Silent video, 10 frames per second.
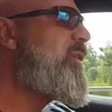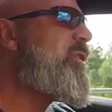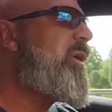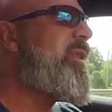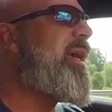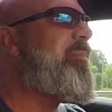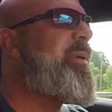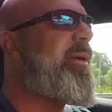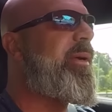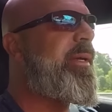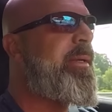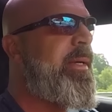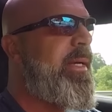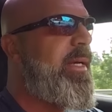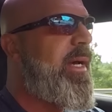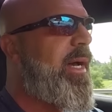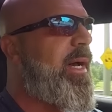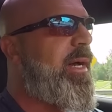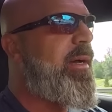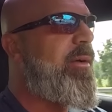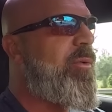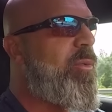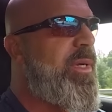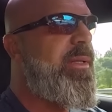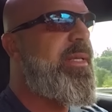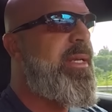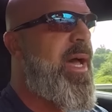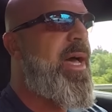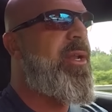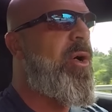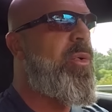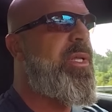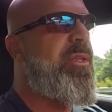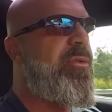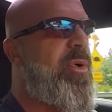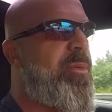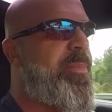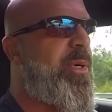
during that period, really not honing their own